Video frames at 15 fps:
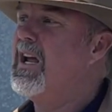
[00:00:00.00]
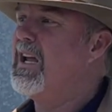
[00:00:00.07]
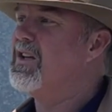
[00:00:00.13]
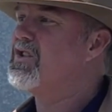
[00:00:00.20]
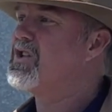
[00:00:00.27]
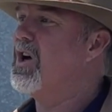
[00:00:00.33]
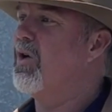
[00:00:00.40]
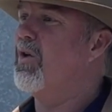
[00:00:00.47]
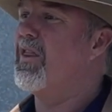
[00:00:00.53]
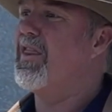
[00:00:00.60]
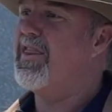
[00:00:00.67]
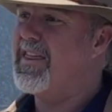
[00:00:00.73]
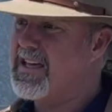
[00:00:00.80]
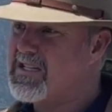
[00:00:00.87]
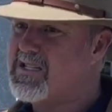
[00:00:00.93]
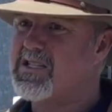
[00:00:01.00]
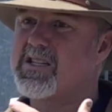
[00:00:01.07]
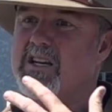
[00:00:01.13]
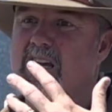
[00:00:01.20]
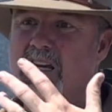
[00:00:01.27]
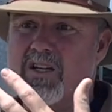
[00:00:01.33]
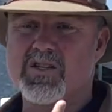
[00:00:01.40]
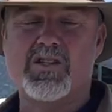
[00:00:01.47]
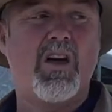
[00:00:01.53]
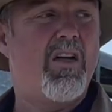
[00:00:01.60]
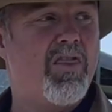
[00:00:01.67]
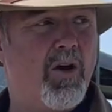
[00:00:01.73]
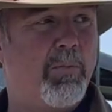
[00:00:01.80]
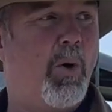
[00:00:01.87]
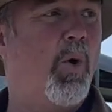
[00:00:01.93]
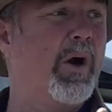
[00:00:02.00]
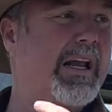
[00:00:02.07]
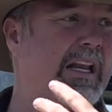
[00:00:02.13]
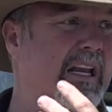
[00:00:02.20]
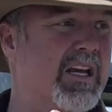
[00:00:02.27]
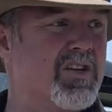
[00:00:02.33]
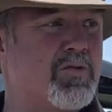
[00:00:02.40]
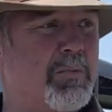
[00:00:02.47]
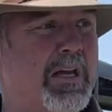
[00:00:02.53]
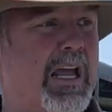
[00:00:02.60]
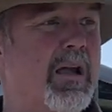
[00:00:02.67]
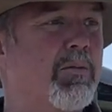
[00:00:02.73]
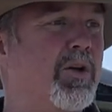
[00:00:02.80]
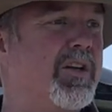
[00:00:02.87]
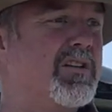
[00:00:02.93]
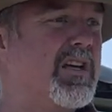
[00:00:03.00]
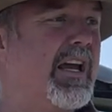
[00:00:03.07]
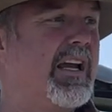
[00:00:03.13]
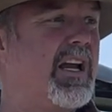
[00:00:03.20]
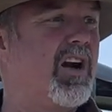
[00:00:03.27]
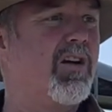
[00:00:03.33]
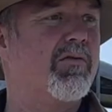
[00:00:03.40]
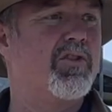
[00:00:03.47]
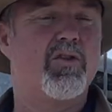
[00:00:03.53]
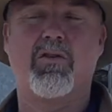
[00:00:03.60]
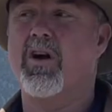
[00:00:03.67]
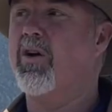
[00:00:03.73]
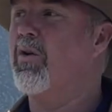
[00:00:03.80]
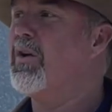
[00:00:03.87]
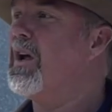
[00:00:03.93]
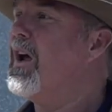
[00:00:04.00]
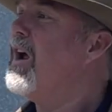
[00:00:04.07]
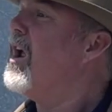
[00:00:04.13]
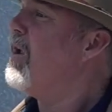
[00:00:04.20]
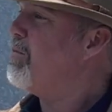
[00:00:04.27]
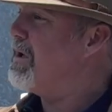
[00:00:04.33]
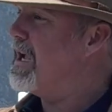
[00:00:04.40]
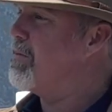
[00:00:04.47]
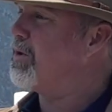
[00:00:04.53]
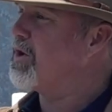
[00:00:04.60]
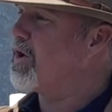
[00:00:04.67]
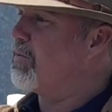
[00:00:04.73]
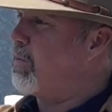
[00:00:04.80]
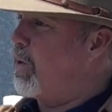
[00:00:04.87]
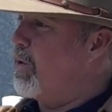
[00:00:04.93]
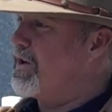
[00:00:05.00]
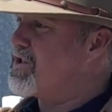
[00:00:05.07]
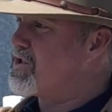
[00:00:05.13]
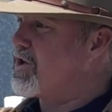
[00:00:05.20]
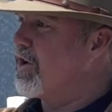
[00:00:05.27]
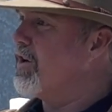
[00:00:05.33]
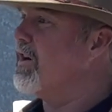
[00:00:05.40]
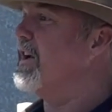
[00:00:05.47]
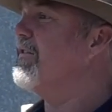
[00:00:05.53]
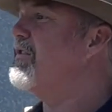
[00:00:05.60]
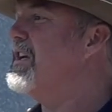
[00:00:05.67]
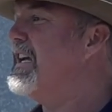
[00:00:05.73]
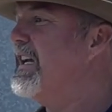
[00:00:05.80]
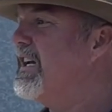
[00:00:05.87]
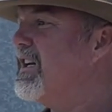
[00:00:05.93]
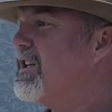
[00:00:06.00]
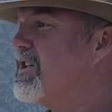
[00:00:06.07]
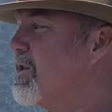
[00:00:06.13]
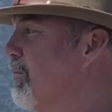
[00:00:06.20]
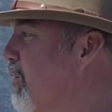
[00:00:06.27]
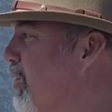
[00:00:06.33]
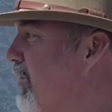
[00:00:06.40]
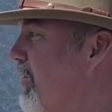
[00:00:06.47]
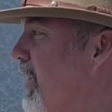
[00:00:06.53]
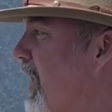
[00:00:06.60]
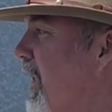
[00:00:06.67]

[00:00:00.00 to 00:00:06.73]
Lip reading: And so this is the point, is be able to take care of your own, be able to deploy CERT if needed to move